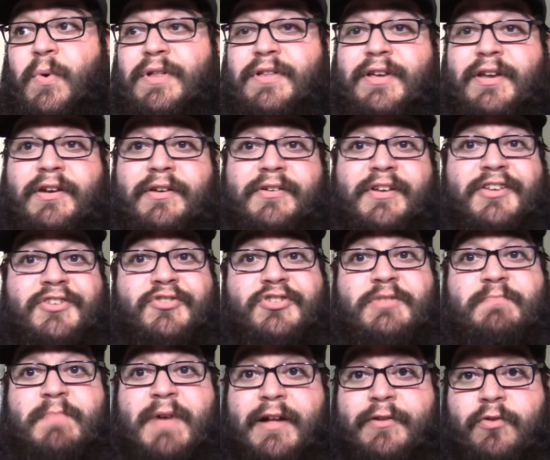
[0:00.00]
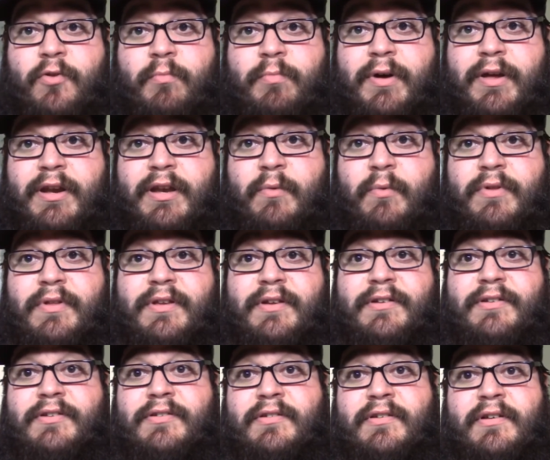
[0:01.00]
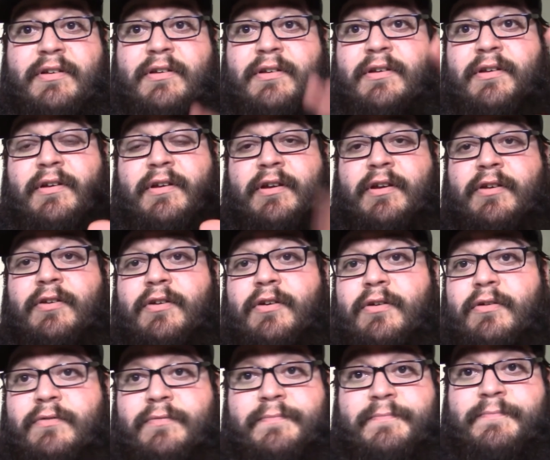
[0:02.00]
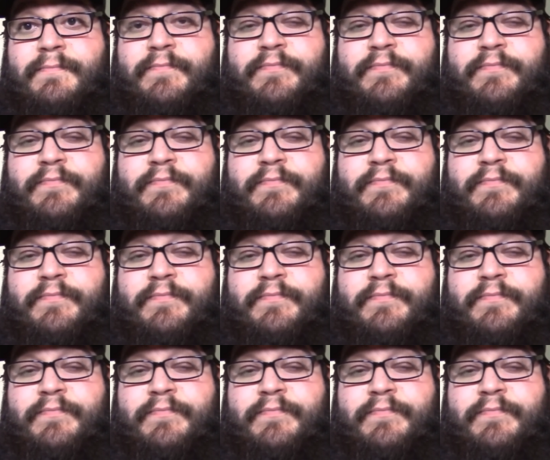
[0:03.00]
We didn't disrespect nobody. We didn't, you know,